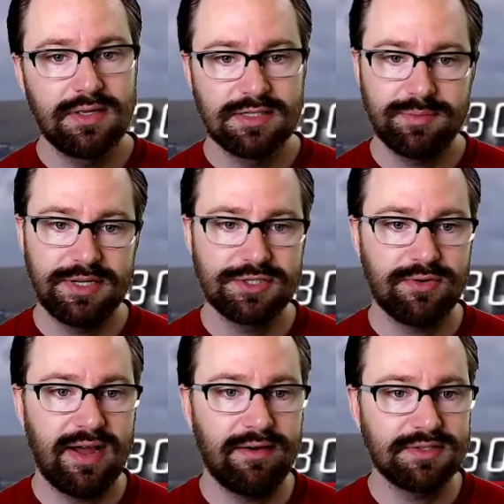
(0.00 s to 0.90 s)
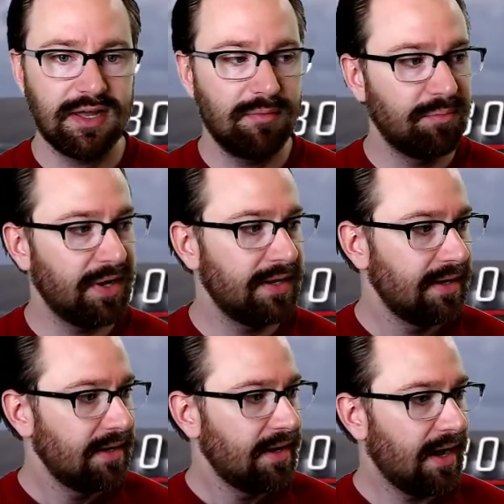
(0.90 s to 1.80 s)
spacecraft. Um, but
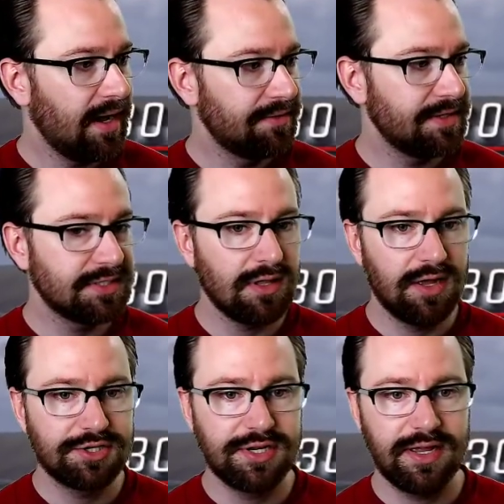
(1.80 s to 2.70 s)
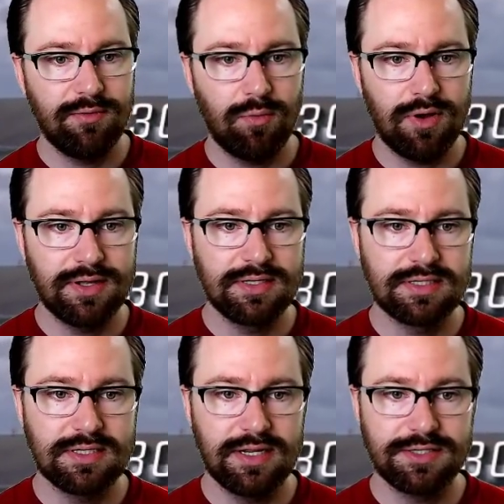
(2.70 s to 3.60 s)
uh, this launch day
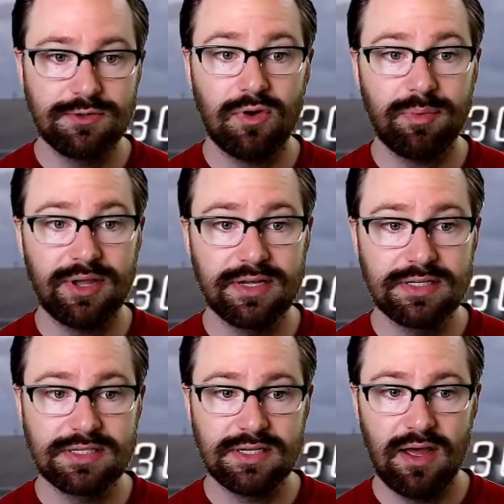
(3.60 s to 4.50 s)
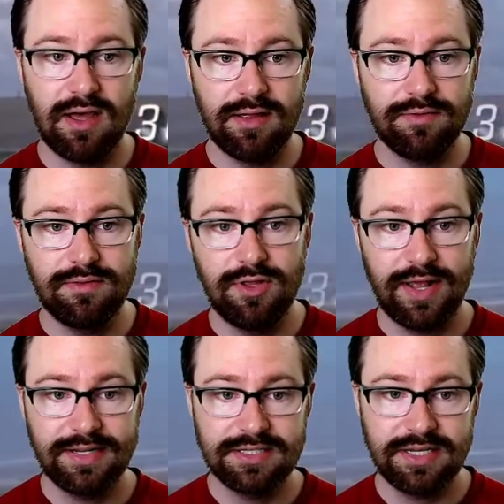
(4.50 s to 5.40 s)
was uh, historic because uh, the
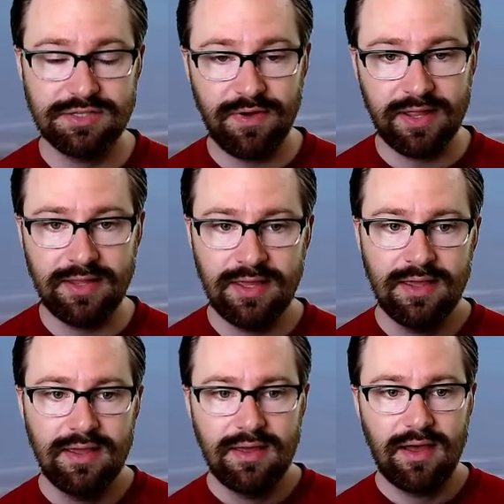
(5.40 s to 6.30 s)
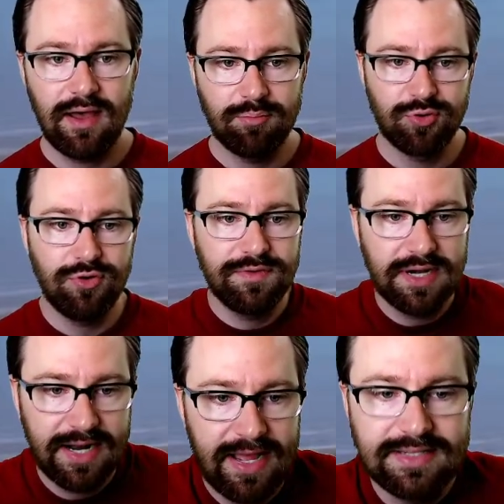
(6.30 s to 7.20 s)
United States finally uh, proved that
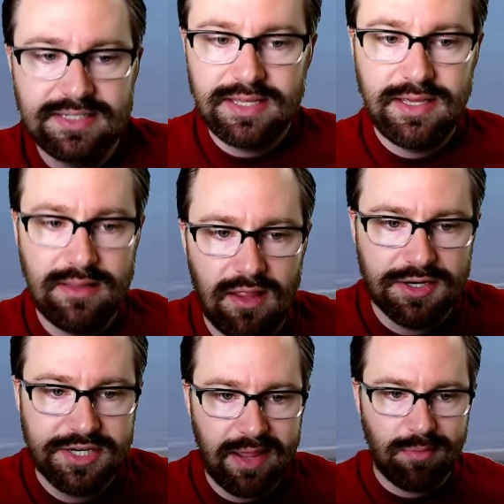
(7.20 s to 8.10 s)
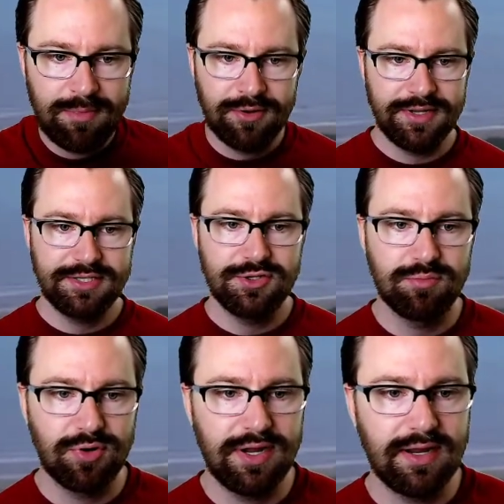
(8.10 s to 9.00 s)
it has the launch capability to
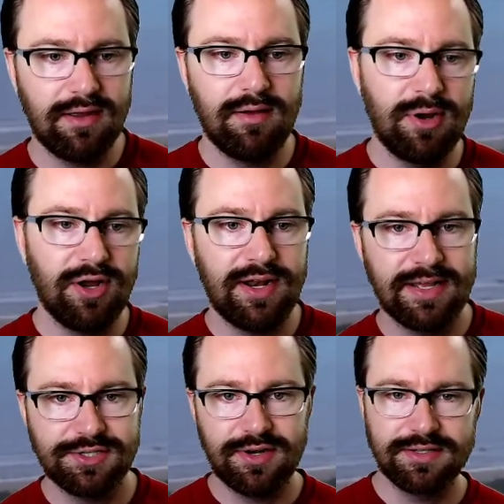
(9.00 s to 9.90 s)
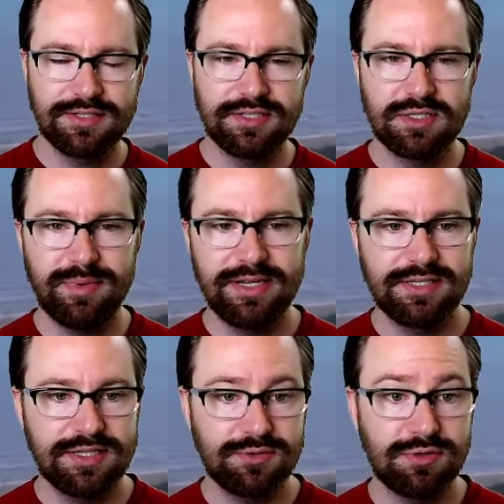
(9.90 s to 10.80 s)
bring American astronauts to space.
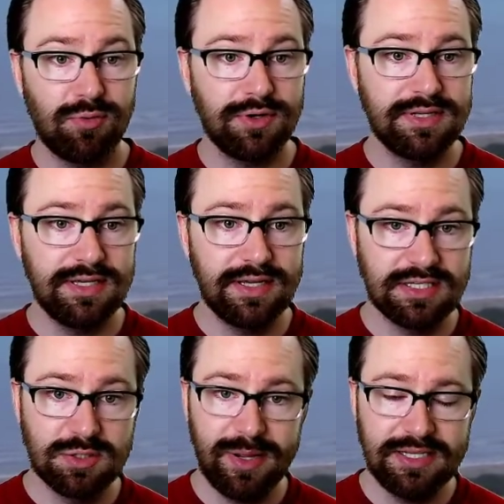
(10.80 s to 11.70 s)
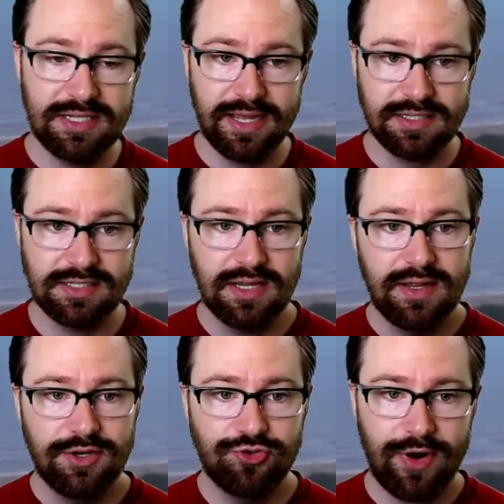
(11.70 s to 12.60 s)
And this was aboard the SpaceX
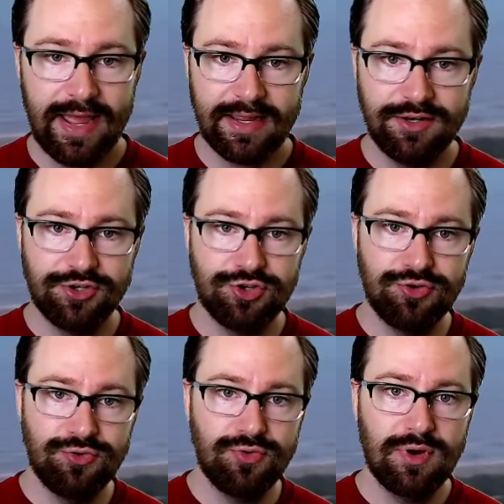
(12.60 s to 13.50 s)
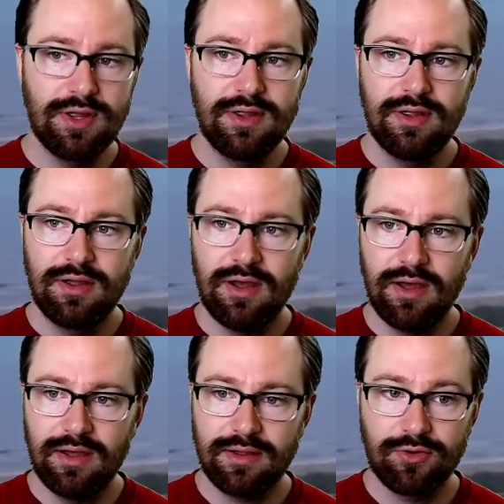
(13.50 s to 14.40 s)
Dragon 2
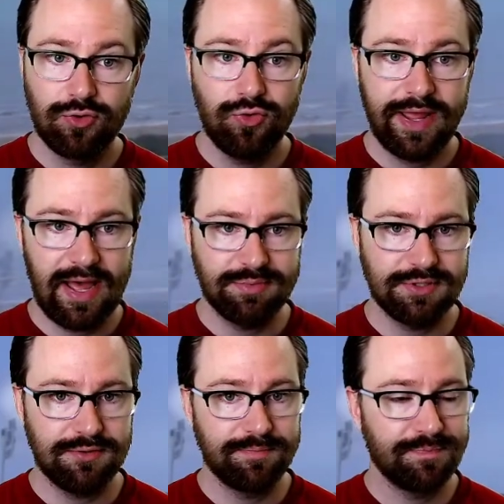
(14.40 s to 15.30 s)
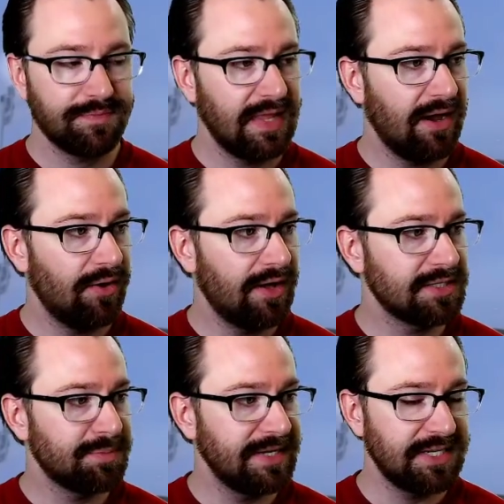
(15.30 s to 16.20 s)
uh, crew capsule. Now, uh,
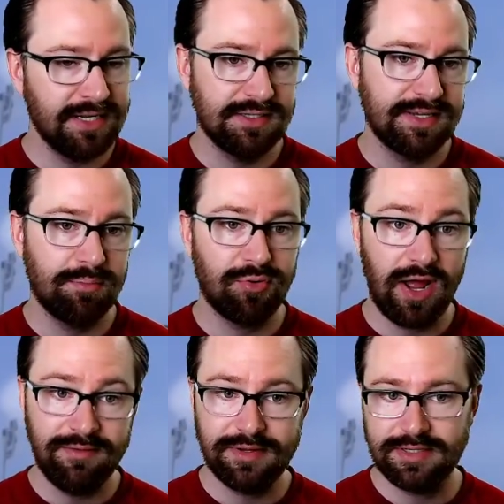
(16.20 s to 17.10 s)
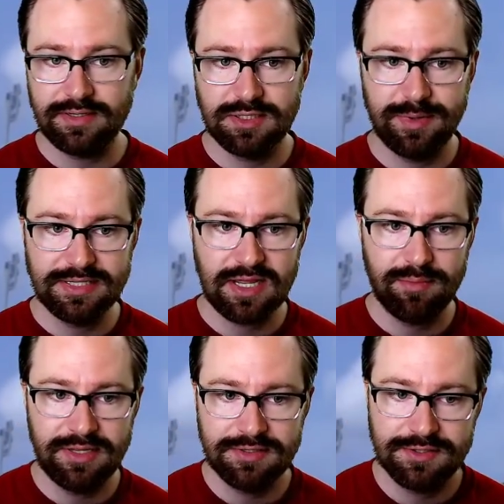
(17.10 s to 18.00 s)
SpaceX is a private space
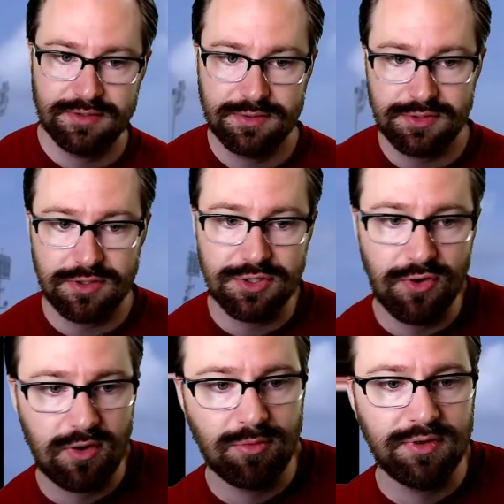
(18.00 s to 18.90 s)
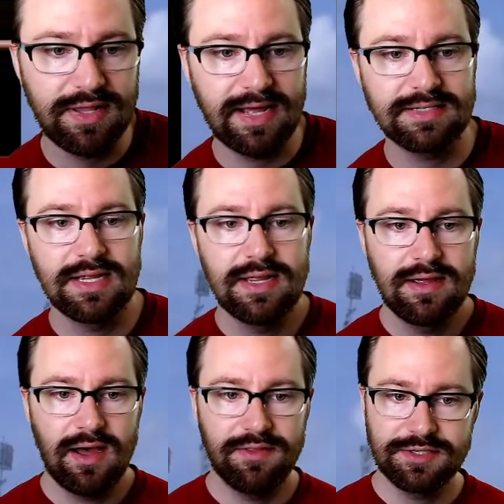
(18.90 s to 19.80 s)
company, so this was also notable in that
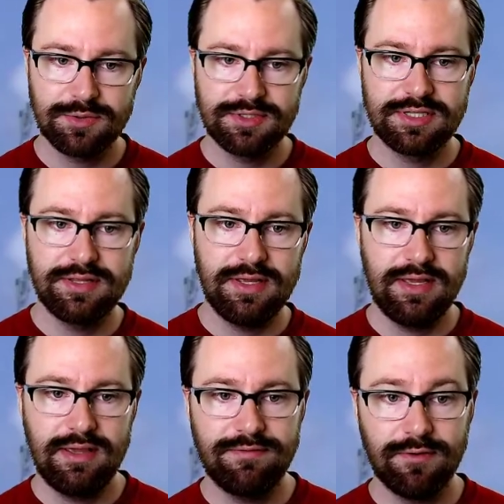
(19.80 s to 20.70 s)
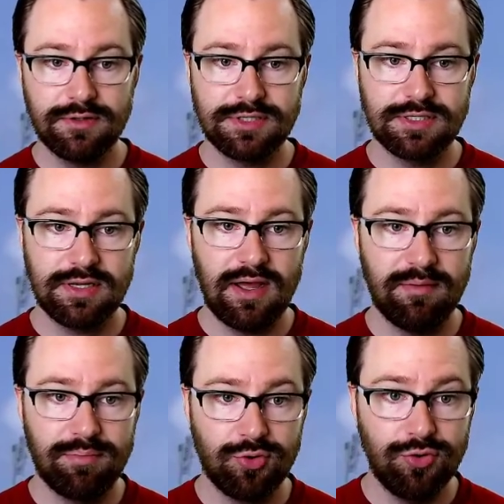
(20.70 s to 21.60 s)
this was the first
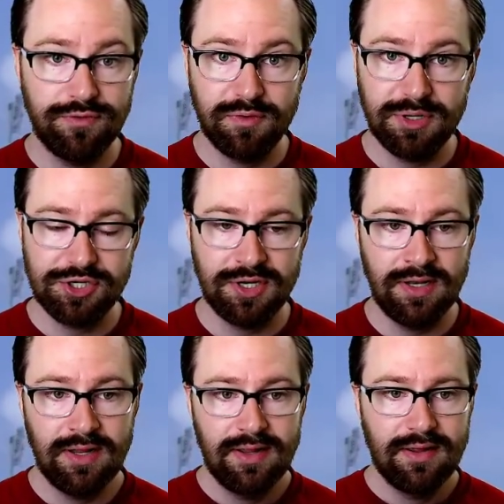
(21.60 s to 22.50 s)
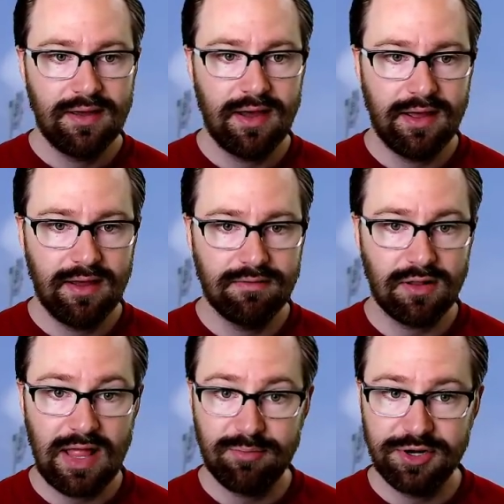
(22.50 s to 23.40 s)
proved mission of a
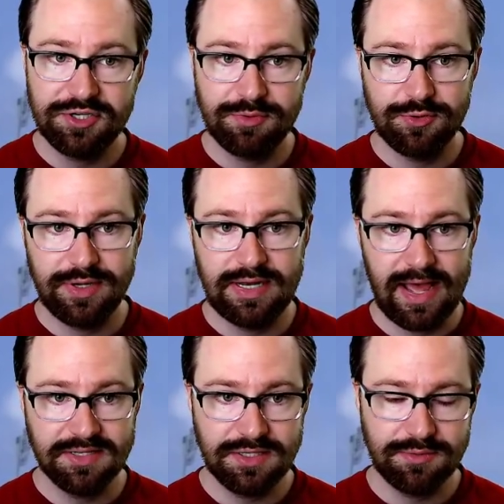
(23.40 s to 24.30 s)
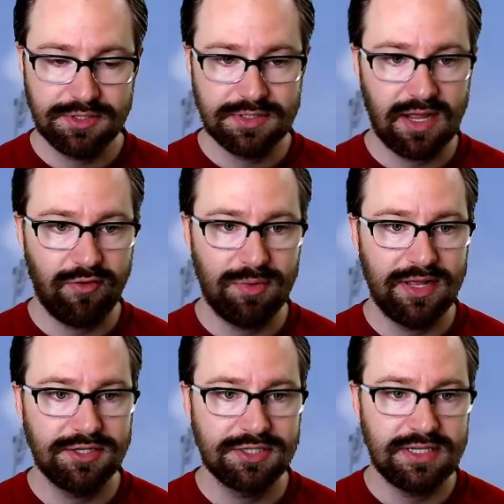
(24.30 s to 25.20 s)
collaboration between NASA, which is a government
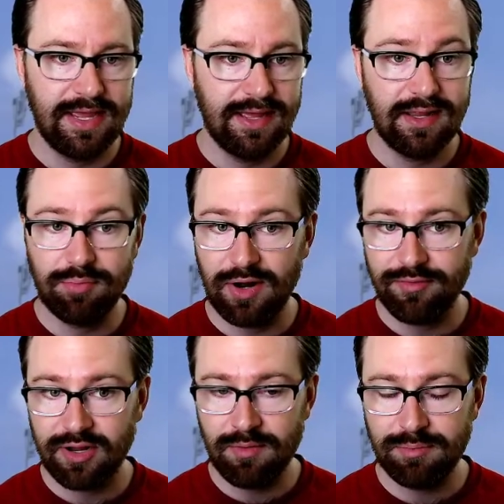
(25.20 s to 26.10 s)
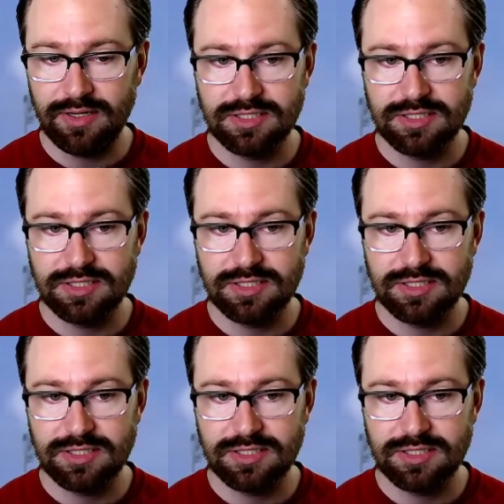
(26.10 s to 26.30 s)
agency, and a private company,